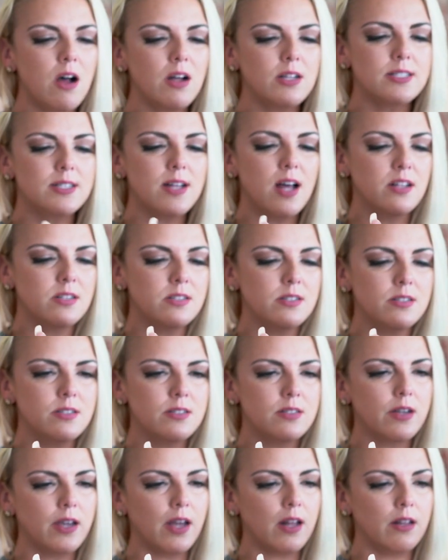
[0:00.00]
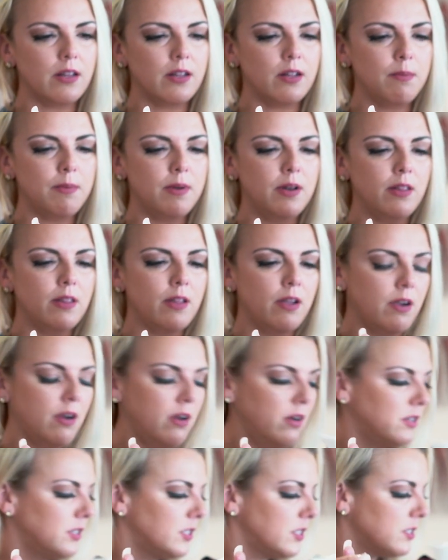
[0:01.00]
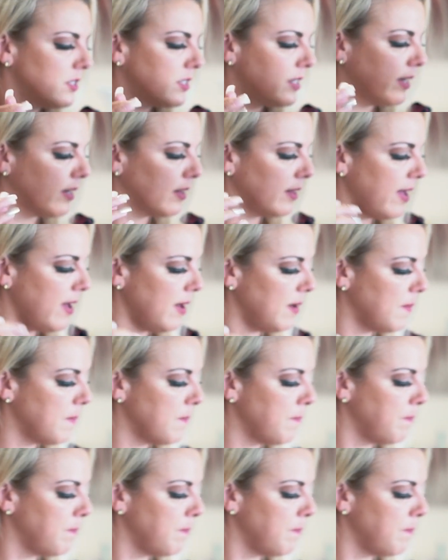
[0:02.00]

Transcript: hot sauces, so get a little bit in there, just like that.